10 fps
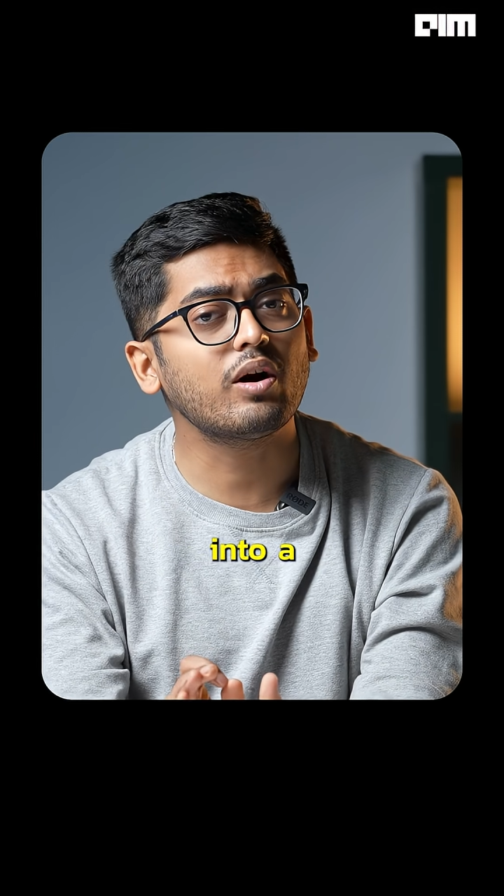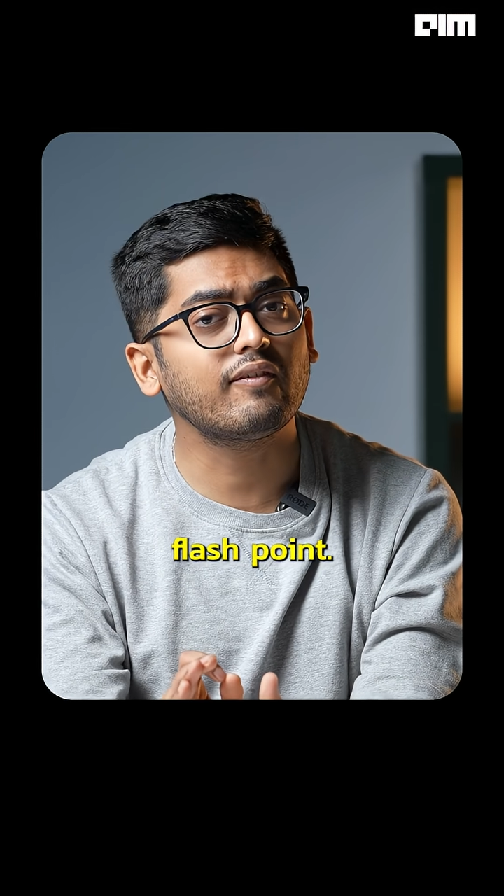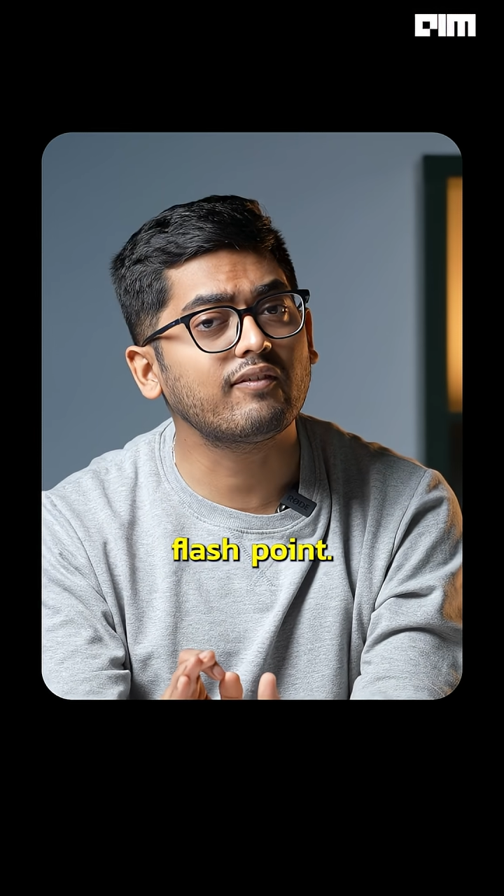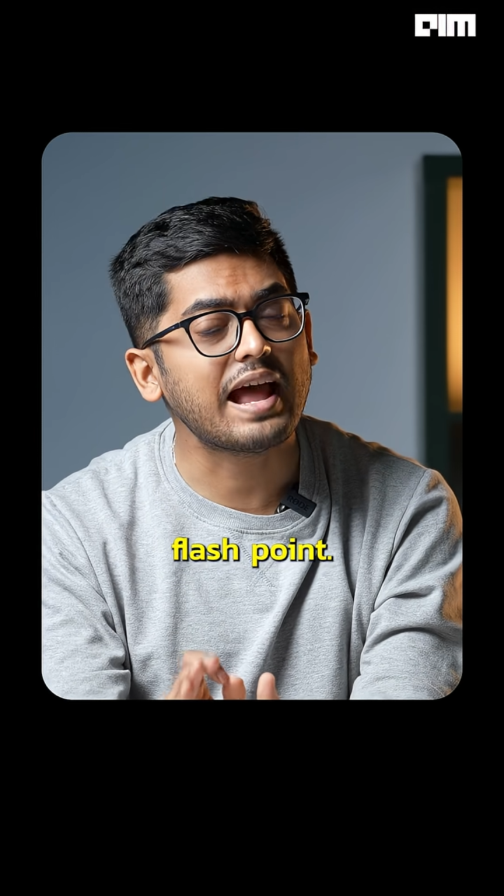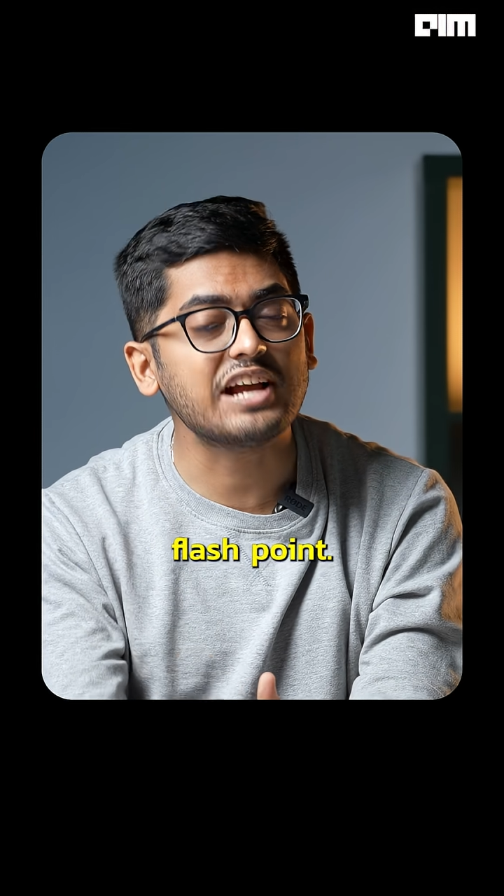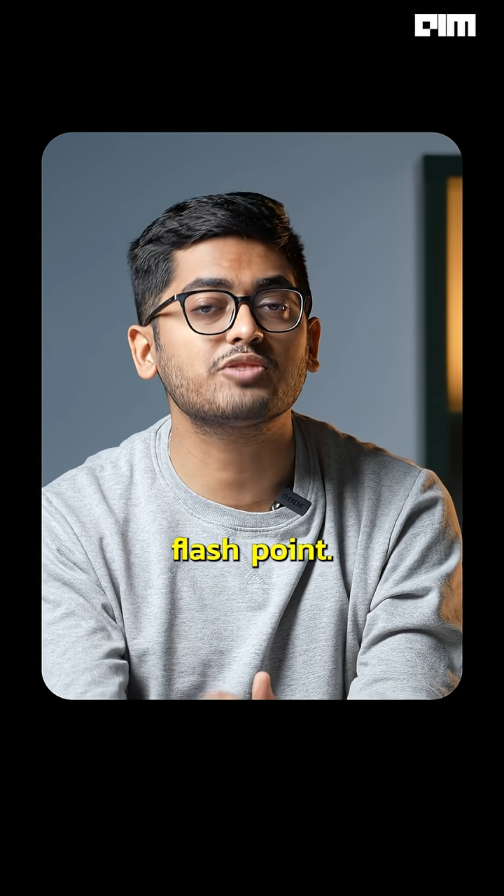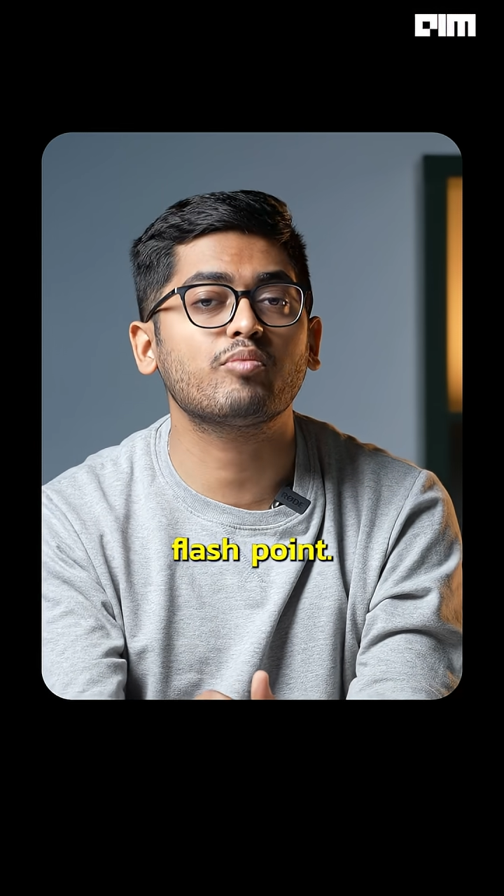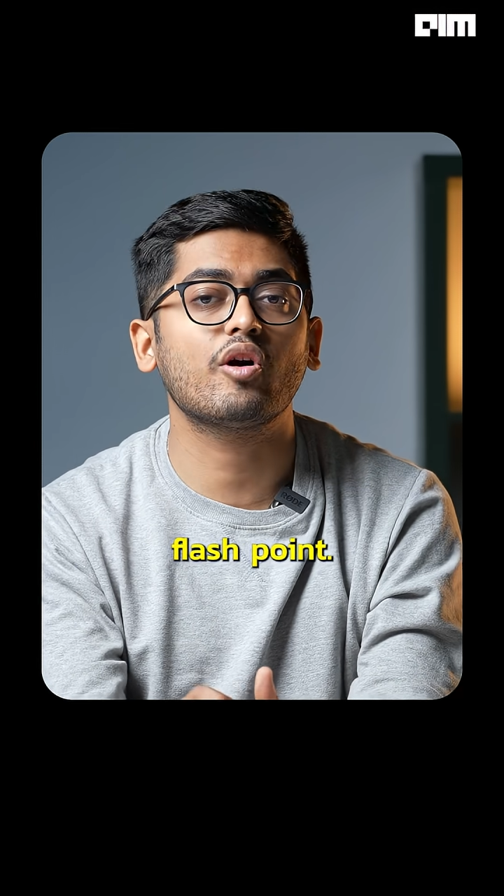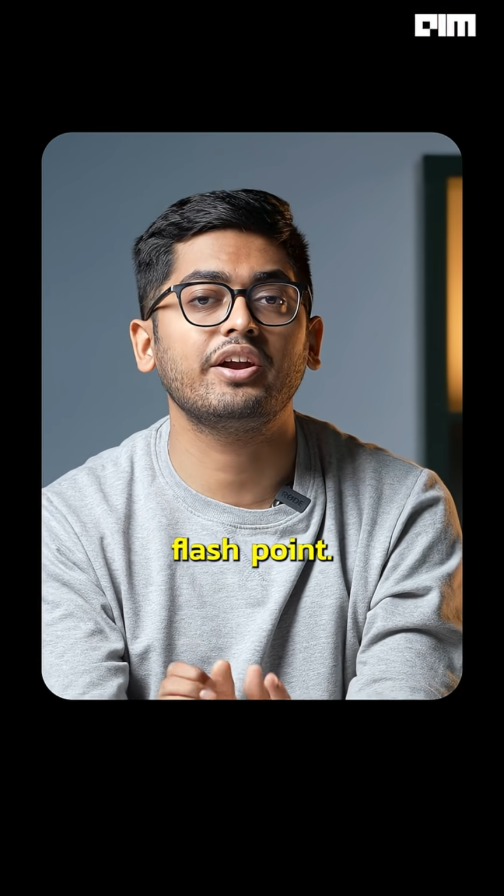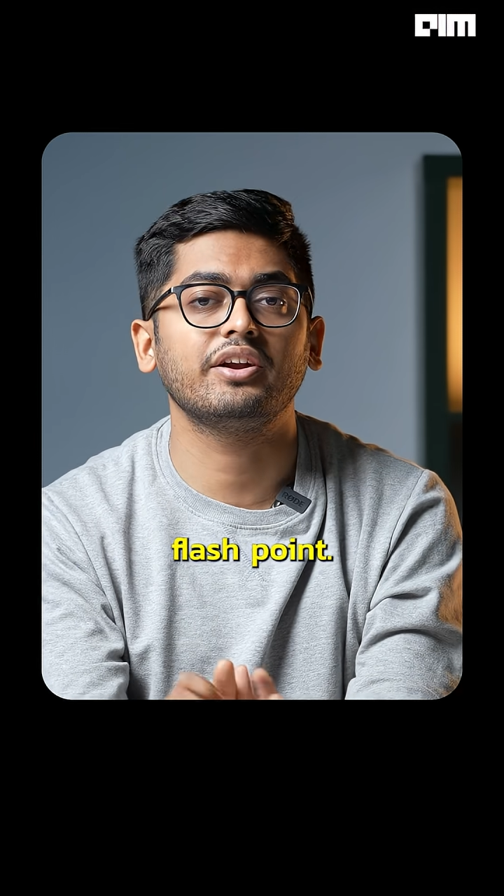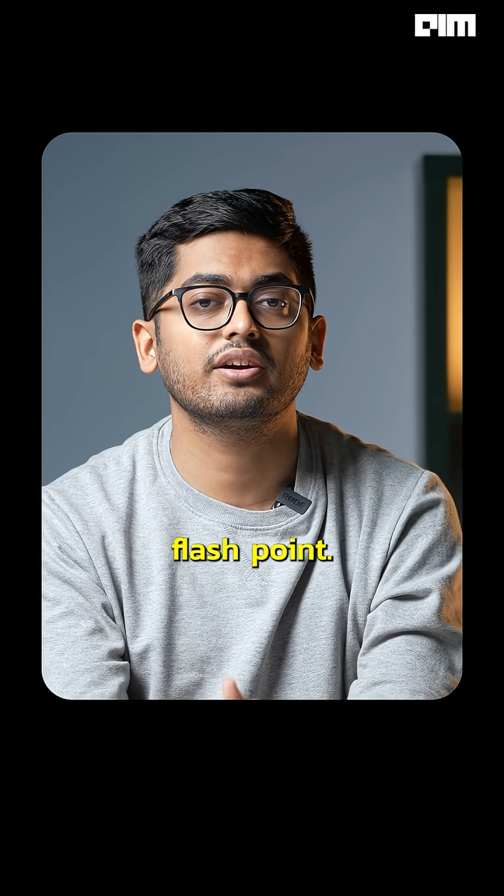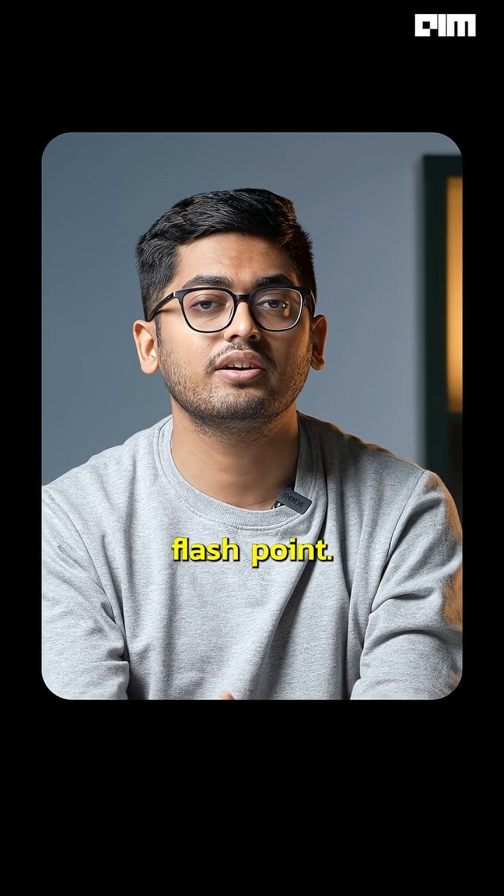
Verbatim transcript: a flashpoint.